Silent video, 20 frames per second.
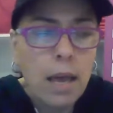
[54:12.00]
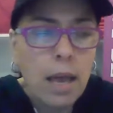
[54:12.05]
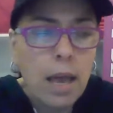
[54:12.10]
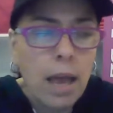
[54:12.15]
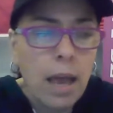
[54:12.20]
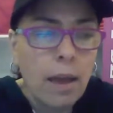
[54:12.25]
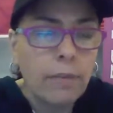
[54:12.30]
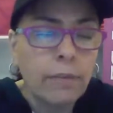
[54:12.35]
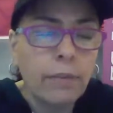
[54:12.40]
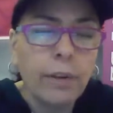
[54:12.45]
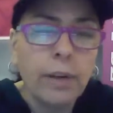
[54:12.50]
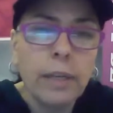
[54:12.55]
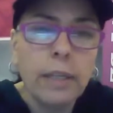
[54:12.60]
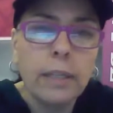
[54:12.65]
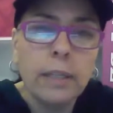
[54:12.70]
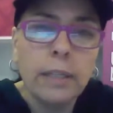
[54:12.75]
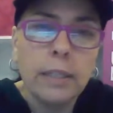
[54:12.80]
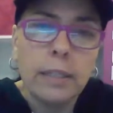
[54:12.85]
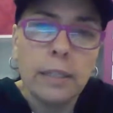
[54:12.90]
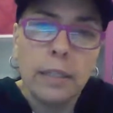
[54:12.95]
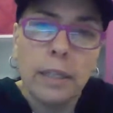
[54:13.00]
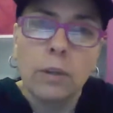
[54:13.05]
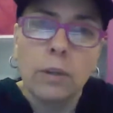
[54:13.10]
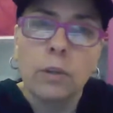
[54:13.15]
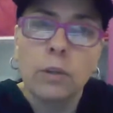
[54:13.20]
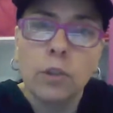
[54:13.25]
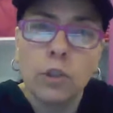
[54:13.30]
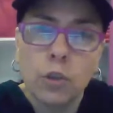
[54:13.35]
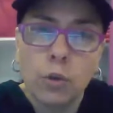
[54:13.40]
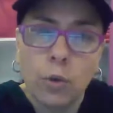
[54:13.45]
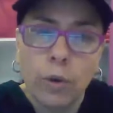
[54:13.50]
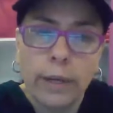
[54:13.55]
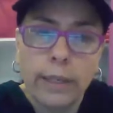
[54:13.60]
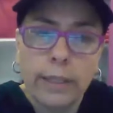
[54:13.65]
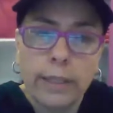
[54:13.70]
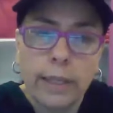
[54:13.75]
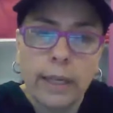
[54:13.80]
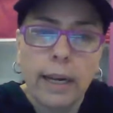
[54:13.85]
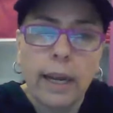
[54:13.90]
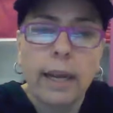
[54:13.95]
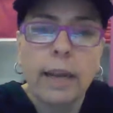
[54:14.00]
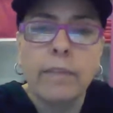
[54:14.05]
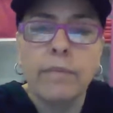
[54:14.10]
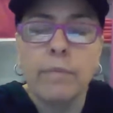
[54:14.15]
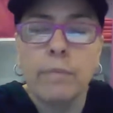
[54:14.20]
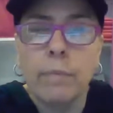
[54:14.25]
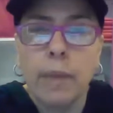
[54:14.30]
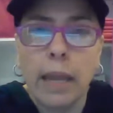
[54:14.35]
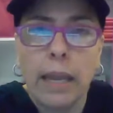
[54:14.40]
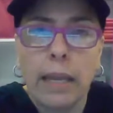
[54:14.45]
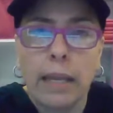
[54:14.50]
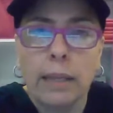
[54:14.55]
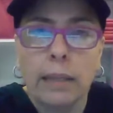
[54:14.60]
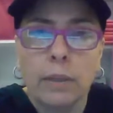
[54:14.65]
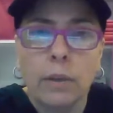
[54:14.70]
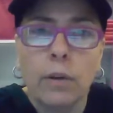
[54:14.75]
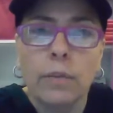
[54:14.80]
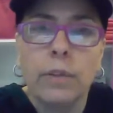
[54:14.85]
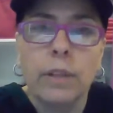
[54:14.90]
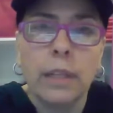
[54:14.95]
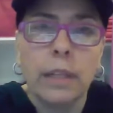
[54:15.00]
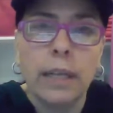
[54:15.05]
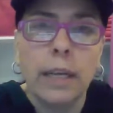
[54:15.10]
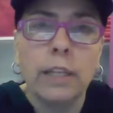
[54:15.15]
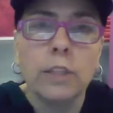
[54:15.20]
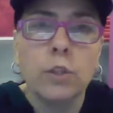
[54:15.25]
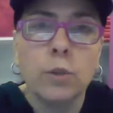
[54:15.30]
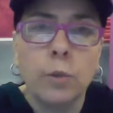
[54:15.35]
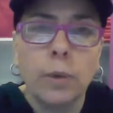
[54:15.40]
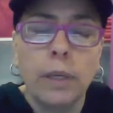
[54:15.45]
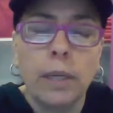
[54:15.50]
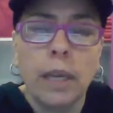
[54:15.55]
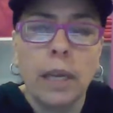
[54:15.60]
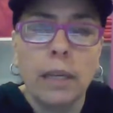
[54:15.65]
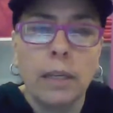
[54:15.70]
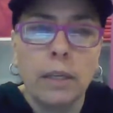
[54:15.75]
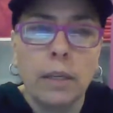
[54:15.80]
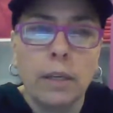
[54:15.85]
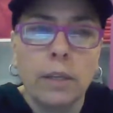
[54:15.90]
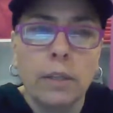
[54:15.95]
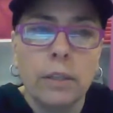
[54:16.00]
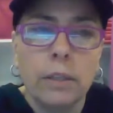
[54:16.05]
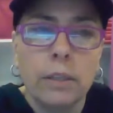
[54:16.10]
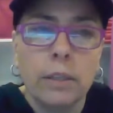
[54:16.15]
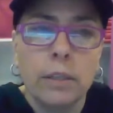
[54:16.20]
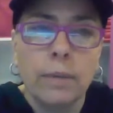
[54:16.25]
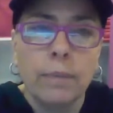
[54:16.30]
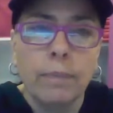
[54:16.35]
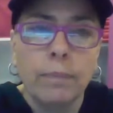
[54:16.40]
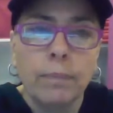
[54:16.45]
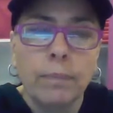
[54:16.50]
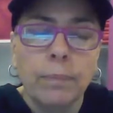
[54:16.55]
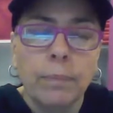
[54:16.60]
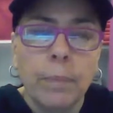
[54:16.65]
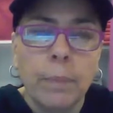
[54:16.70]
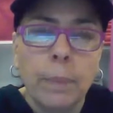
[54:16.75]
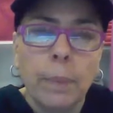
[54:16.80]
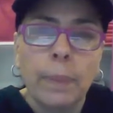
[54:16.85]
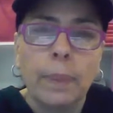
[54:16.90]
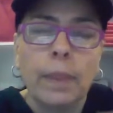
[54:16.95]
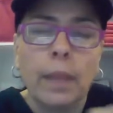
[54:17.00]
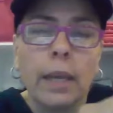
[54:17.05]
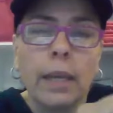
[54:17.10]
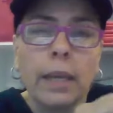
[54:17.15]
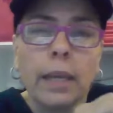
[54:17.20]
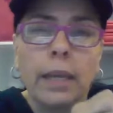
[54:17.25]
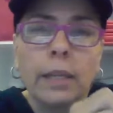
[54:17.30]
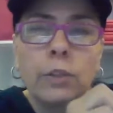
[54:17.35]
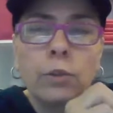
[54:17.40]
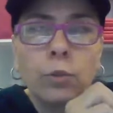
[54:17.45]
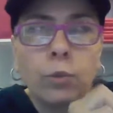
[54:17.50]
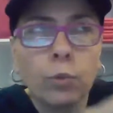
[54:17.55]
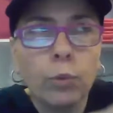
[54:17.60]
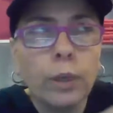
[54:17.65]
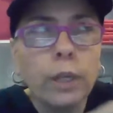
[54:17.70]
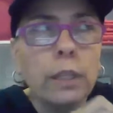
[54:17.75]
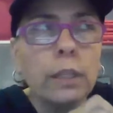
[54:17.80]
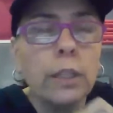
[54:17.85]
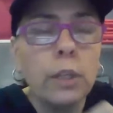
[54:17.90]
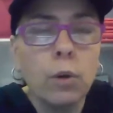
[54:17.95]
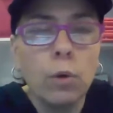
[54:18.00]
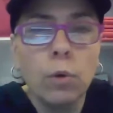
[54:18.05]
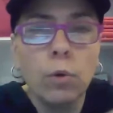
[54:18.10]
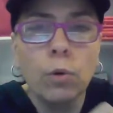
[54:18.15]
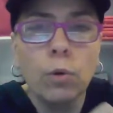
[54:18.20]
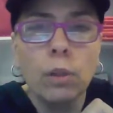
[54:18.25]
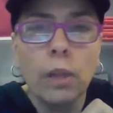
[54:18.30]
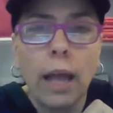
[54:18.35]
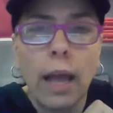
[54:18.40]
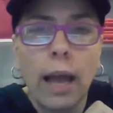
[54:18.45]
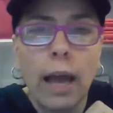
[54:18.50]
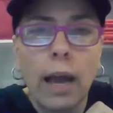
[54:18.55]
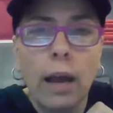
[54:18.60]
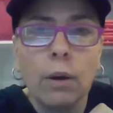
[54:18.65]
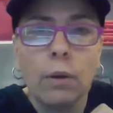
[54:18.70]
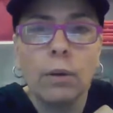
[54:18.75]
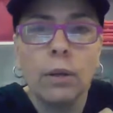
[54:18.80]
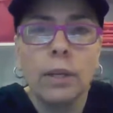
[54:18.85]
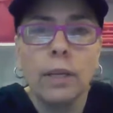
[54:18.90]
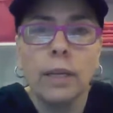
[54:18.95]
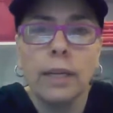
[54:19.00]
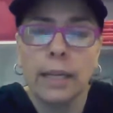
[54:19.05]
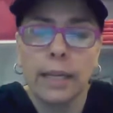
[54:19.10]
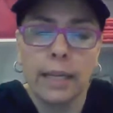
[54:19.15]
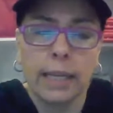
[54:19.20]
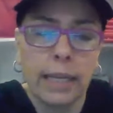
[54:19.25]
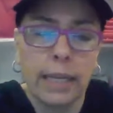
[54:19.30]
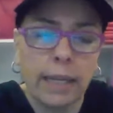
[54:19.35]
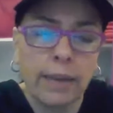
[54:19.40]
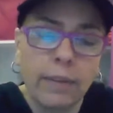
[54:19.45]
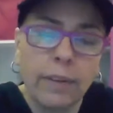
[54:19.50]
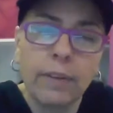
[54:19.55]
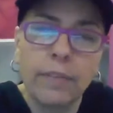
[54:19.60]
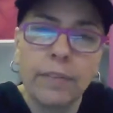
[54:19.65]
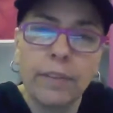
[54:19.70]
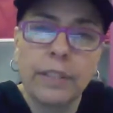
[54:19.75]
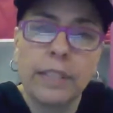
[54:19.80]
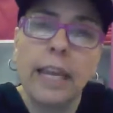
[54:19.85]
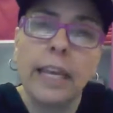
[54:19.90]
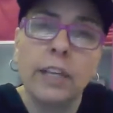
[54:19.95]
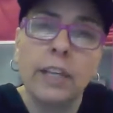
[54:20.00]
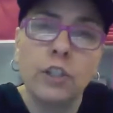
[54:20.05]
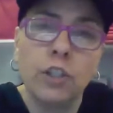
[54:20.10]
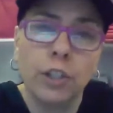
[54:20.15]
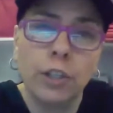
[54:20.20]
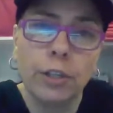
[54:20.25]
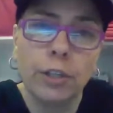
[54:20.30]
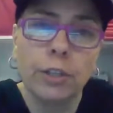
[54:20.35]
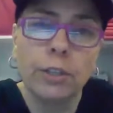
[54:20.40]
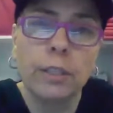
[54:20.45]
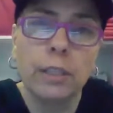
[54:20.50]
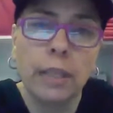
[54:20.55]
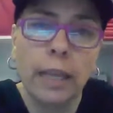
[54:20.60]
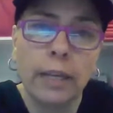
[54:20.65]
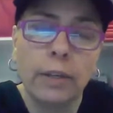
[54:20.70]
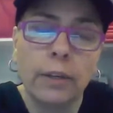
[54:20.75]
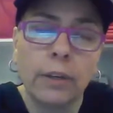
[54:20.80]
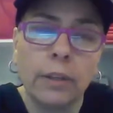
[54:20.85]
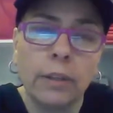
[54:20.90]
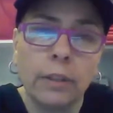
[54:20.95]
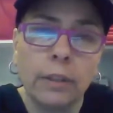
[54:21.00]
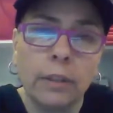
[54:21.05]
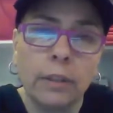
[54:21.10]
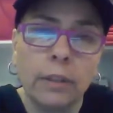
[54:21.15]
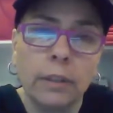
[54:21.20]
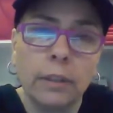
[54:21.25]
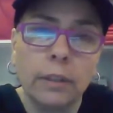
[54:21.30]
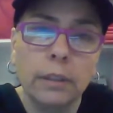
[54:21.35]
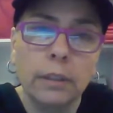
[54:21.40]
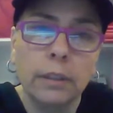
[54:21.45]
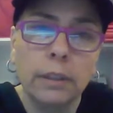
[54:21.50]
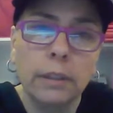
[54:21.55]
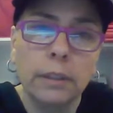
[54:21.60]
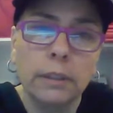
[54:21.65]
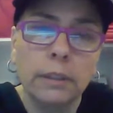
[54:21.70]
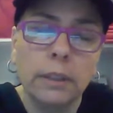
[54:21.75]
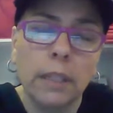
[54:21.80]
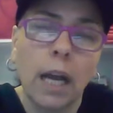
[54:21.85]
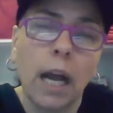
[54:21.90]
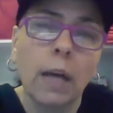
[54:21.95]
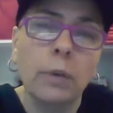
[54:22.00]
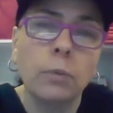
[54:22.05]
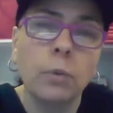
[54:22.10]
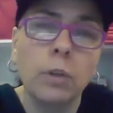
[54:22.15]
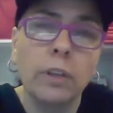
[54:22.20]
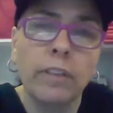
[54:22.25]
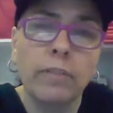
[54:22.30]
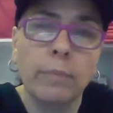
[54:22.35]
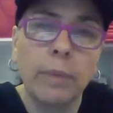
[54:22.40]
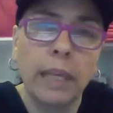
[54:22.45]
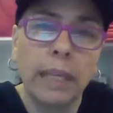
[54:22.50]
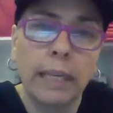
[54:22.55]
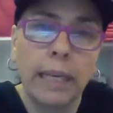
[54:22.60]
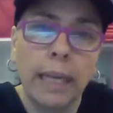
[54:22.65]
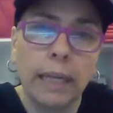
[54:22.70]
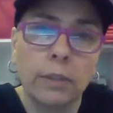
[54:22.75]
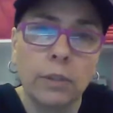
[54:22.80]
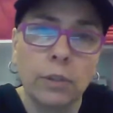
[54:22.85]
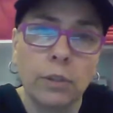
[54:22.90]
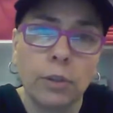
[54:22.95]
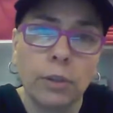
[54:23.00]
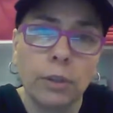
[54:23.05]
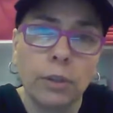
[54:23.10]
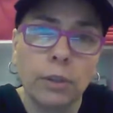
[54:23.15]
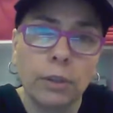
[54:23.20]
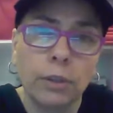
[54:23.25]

Every single choice that I have made over the last 28 years, it's really cool how, even if it takes years later, God will give me an answer.